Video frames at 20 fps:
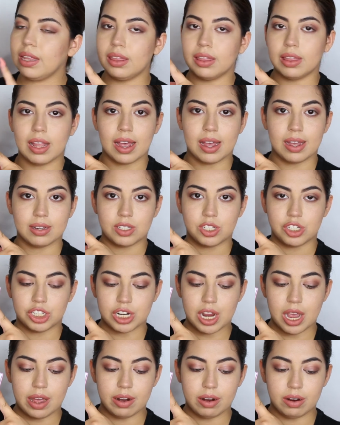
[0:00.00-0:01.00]
last
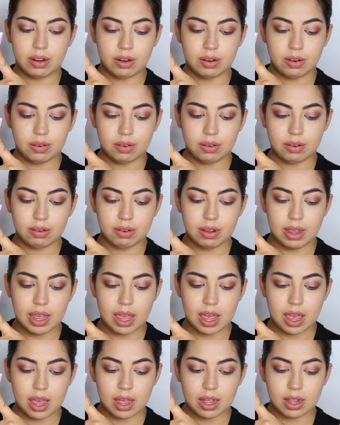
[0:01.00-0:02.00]
shadow,
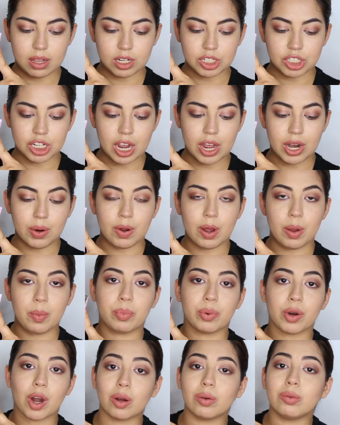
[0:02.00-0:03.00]
and the shadow
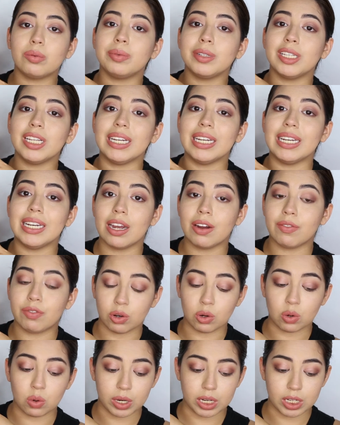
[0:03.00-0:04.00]
I'm probably
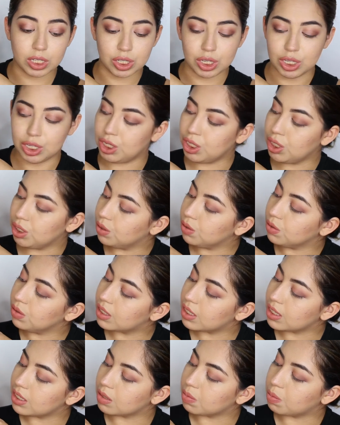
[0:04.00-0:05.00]
never going to
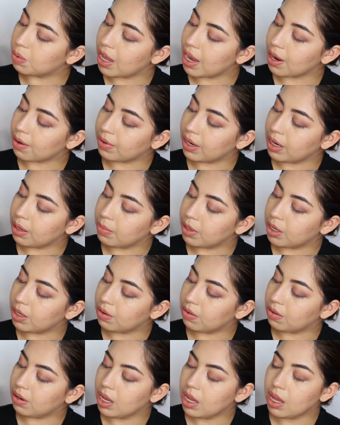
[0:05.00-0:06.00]
use, is Black
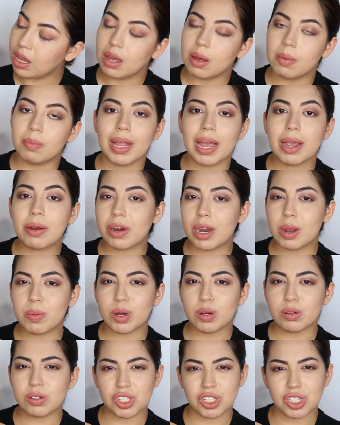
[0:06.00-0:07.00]
Rainbow. Black
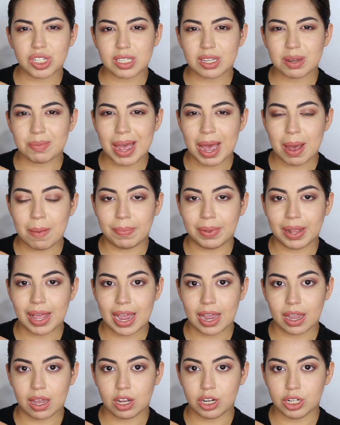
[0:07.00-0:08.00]
Rainbow is just a matte
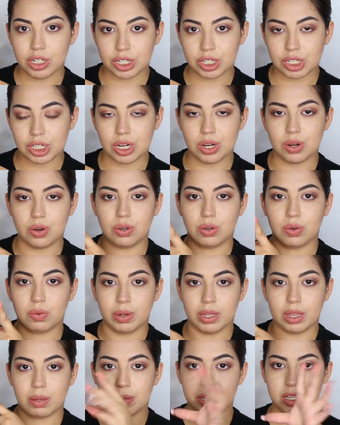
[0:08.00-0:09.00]
black undertone
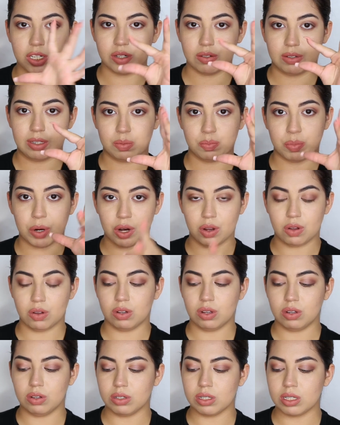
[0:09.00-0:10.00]
with a bunch of
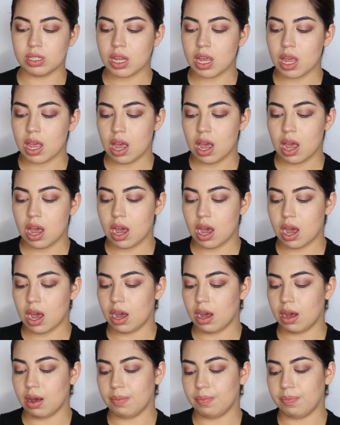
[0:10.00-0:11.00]
sparkles.
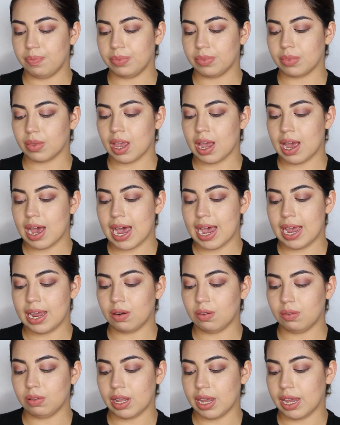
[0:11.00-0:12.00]
I
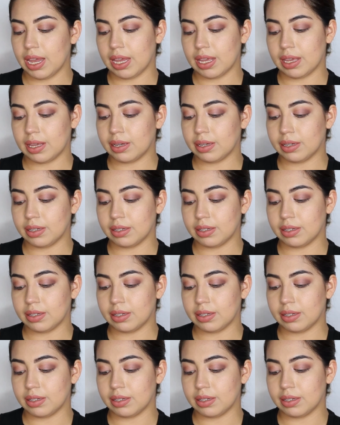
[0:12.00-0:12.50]
don't like